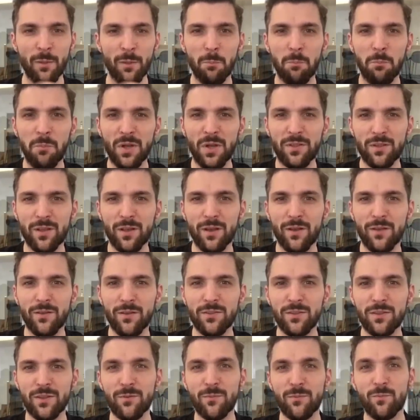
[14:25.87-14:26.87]
But
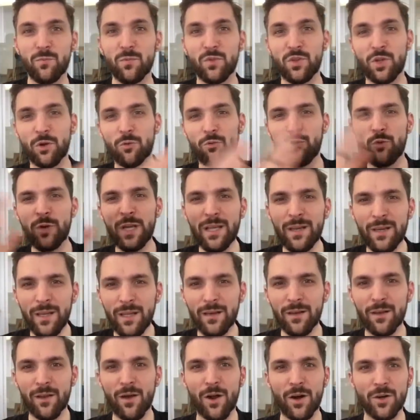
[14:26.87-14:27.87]
the
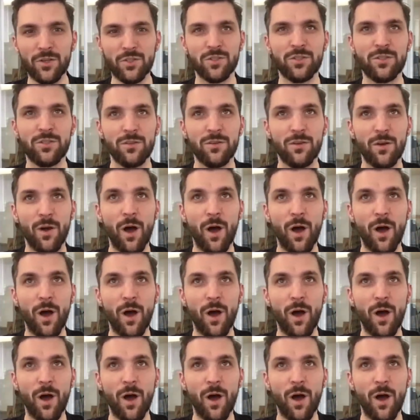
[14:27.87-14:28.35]
really large